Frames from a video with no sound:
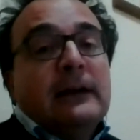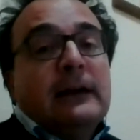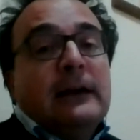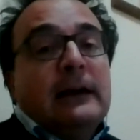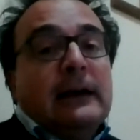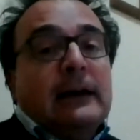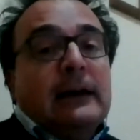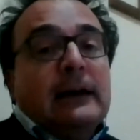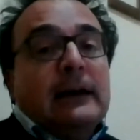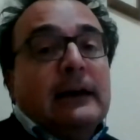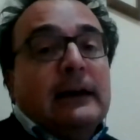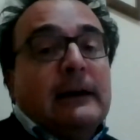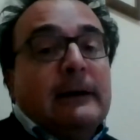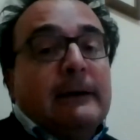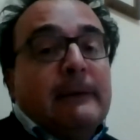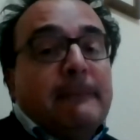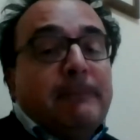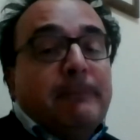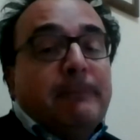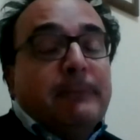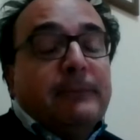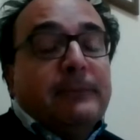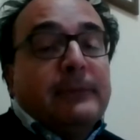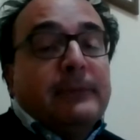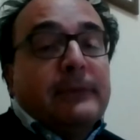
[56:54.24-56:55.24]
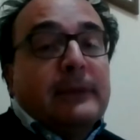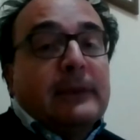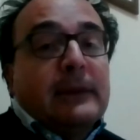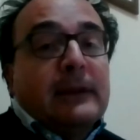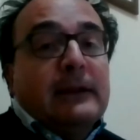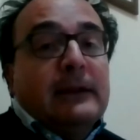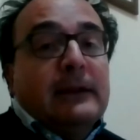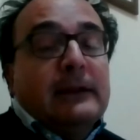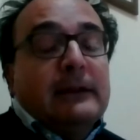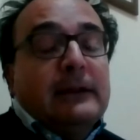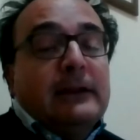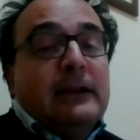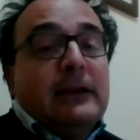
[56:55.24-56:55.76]

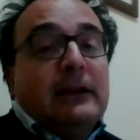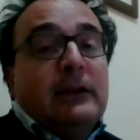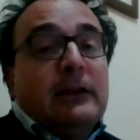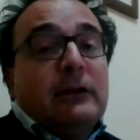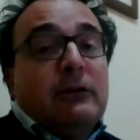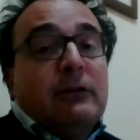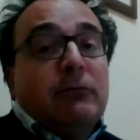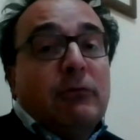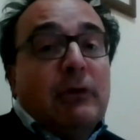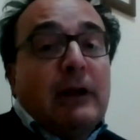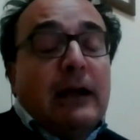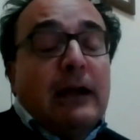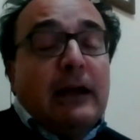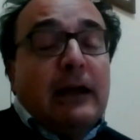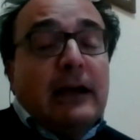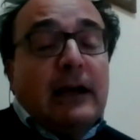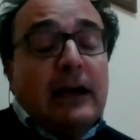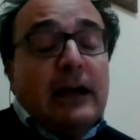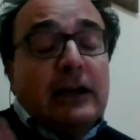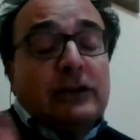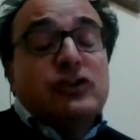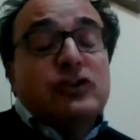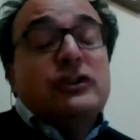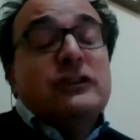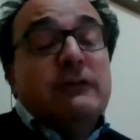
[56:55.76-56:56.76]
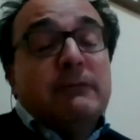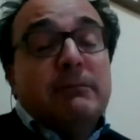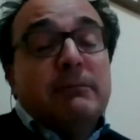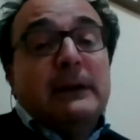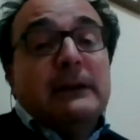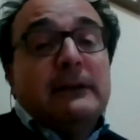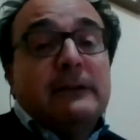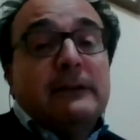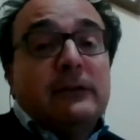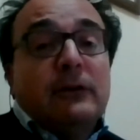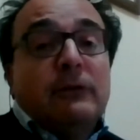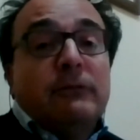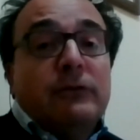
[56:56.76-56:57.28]
the
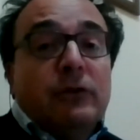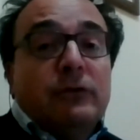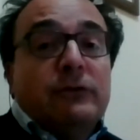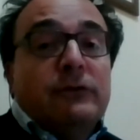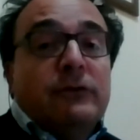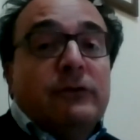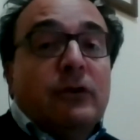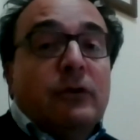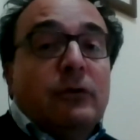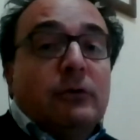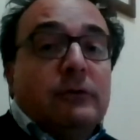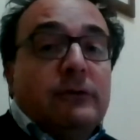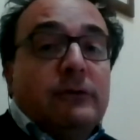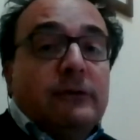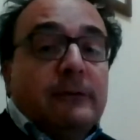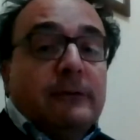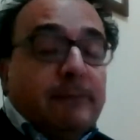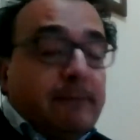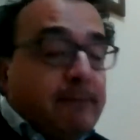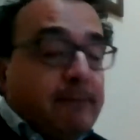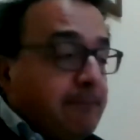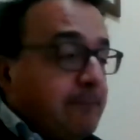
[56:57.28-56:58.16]
achievements of those goals.